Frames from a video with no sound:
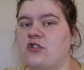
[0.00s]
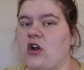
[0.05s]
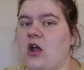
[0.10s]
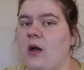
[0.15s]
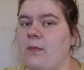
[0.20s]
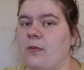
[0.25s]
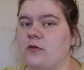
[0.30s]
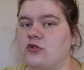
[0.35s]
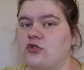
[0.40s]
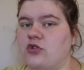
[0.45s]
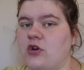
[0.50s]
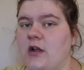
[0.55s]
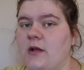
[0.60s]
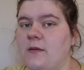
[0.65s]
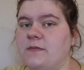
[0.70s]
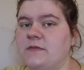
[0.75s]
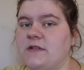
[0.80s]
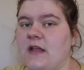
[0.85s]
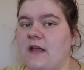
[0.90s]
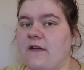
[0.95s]
couple
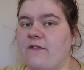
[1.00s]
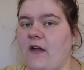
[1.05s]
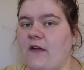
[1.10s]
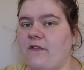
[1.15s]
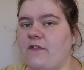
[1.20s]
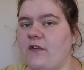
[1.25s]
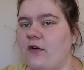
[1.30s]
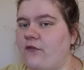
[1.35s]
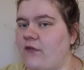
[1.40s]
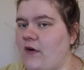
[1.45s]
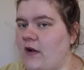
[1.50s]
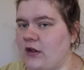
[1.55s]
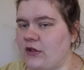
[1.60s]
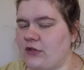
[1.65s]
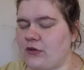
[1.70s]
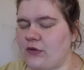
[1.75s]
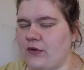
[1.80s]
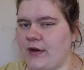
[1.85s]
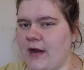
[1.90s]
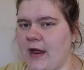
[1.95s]
strips if I feel funny
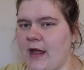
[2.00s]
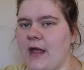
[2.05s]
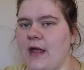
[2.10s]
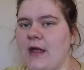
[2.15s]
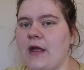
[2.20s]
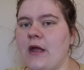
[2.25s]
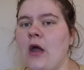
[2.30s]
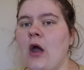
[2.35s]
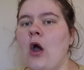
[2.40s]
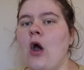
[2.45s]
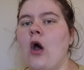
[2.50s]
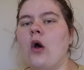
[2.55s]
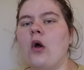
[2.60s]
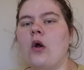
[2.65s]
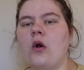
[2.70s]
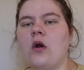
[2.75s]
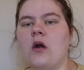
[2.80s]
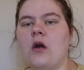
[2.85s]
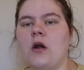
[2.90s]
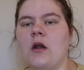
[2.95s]
through the day,
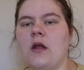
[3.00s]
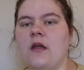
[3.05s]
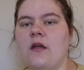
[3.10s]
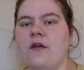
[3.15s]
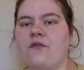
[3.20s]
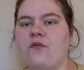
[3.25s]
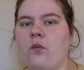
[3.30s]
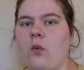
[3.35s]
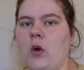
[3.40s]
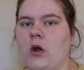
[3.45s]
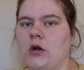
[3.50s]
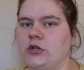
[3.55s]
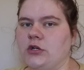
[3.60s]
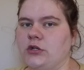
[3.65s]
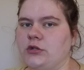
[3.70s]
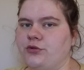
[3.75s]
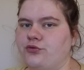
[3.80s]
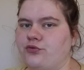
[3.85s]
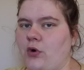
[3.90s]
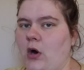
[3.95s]
or if
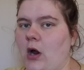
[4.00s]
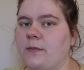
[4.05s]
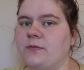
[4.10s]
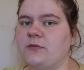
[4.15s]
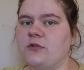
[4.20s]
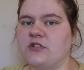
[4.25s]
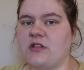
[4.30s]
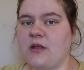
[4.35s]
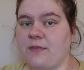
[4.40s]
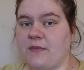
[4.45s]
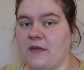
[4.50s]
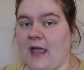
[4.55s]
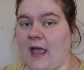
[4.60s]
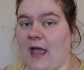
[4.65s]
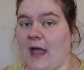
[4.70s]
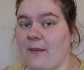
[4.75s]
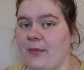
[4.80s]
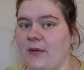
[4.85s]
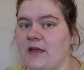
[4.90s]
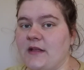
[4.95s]
one drops or something
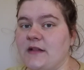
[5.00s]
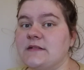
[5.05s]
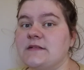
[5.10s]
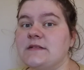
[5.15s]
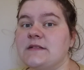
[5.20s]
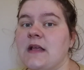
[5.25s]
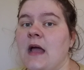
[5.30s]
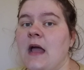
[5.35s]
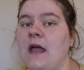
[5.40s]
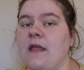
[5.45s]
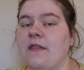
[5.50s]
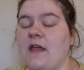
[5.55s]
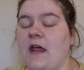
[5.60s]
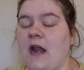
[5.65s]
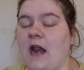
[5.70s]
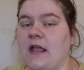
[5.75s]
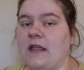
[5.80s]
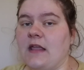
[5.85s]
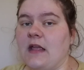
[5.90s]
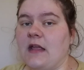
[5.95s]
happens, that
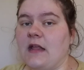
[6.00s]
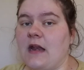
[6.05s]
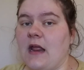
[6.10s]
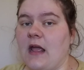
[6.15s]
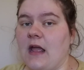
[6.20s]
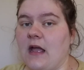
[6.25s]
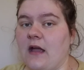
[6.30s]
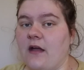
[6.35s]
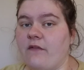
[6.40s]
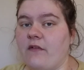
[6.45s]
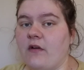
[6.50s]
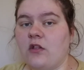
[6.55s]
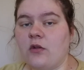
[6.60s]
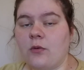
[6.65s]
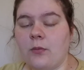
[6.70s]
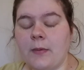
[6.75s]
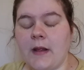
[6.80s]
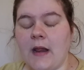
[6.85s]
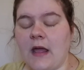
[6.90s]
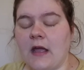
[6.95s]
I can have a
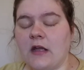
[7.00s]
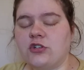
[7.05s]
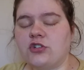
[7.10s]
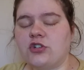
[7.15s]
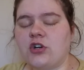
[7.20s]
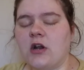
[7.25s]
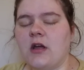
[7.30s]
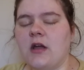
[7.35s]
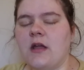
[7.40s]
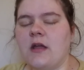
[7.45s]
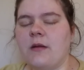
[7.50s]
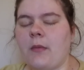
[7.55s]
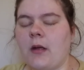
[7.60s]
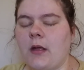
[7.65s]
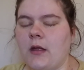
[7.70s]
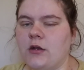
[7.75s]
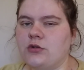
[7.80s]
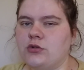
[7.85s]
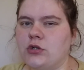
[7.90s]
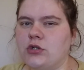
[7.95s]
little bit extra. And my
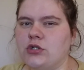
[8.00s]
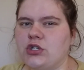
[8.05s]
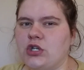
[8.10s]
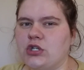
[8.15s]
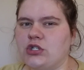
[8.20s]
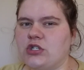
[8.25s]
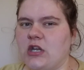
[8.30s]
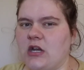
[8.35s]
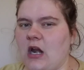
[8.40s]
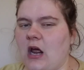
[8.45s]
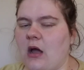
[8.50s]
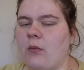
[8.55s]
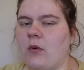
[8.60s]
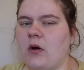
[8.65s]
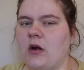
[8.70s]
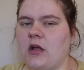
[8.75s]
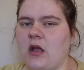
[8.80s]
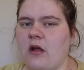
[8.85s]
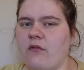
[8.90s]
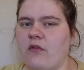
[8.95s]
insurance just did not
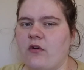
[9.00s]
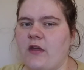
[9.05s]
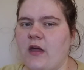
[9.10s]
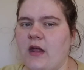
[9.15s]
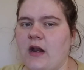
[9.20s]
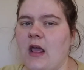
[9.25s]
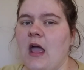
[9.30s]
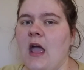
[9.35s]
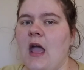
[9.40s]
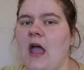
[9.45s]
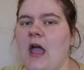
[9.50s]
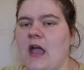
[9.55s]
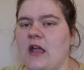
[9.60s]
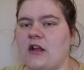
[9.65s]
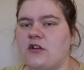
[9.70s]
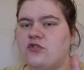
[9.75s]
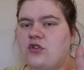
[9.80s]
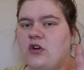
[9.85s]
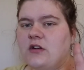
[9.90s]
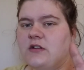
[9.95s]
want to cover that
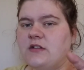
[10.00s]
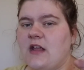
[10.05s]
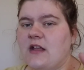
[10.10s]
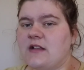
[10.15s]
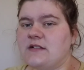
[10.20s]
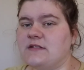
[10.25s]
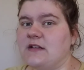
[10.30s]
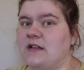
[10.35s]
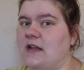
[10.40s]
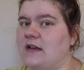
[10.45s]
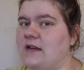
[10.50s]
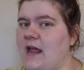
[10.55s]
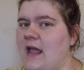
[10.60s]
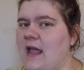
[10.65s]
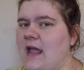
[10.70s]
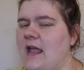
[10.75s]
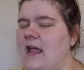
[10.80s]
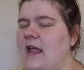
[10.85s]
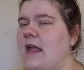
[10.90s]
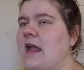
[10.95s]
extra testing a
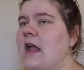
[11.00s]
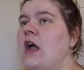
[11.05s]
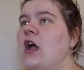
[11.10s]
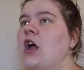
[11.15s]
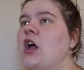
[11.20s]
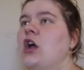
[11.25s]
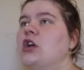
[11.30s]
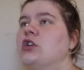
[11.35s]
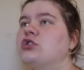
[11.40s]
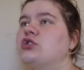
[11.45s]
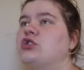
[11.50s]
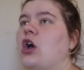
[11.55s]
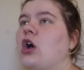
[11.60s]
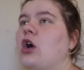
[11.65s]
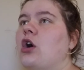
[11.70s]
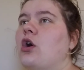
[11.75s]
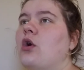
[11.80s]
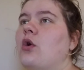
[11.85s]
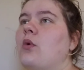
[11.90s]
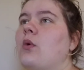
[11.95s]
day,
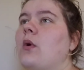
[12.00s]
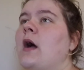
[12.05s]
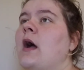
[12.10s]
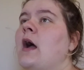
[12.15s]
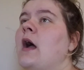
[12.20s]
so